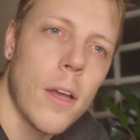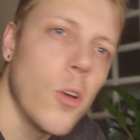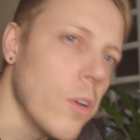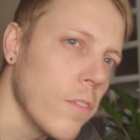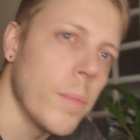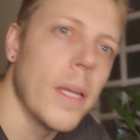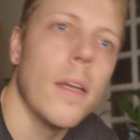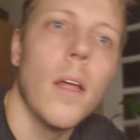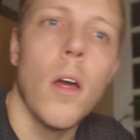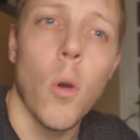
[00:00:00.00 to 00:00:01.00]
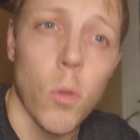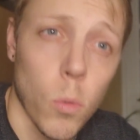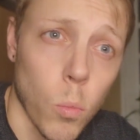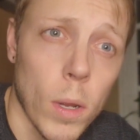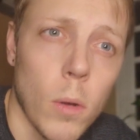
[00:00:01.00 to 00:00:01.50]
could have been or
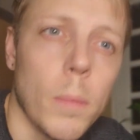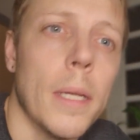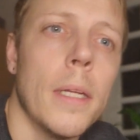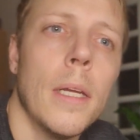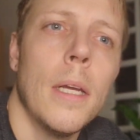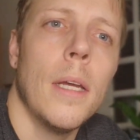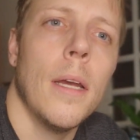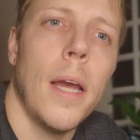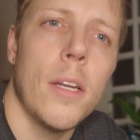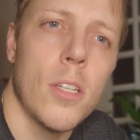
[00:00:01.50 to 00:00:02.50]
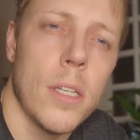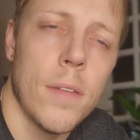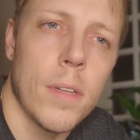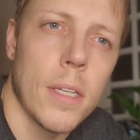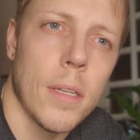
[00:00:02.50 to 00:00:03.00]
that will be and just
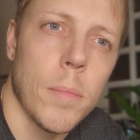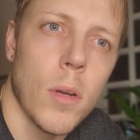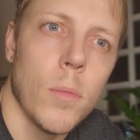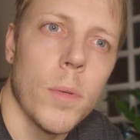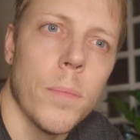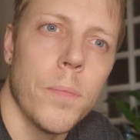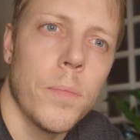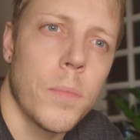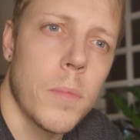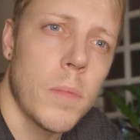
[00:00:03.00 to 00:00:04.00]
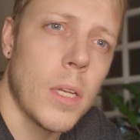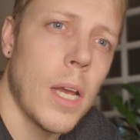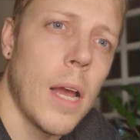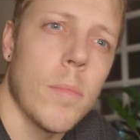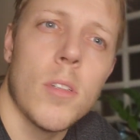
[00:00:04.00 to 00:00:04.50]
living in the moment
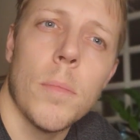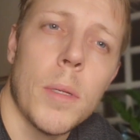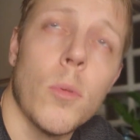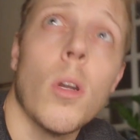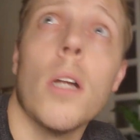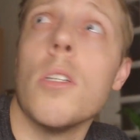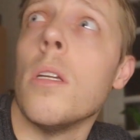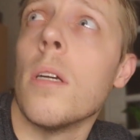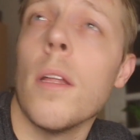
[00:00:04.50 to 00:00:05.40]
um, some people like to look